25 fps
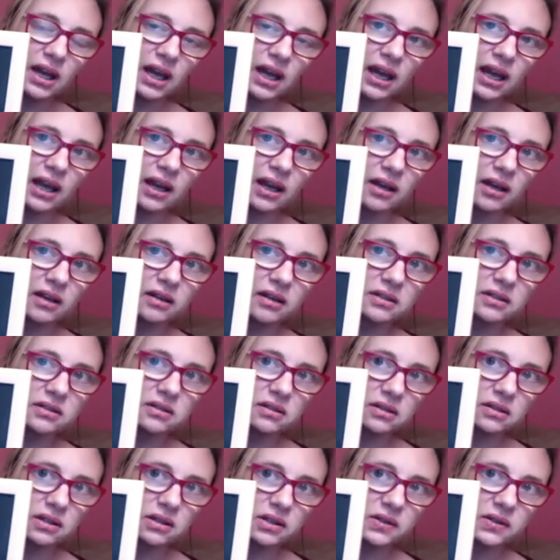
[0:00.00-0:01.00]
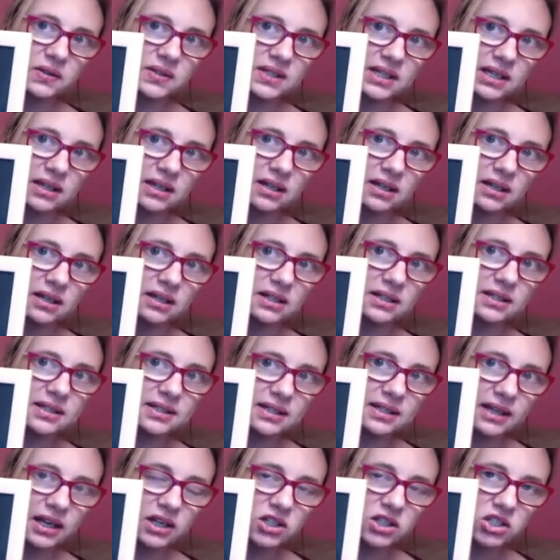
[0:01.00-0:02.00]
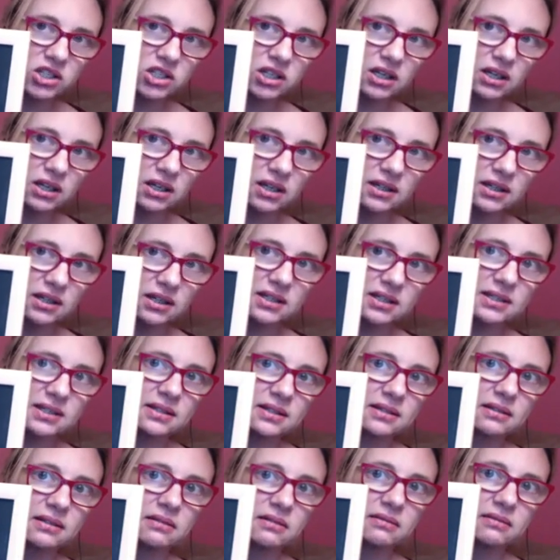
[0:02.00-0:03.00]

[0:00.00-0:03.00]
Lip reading: and Lucy instantiates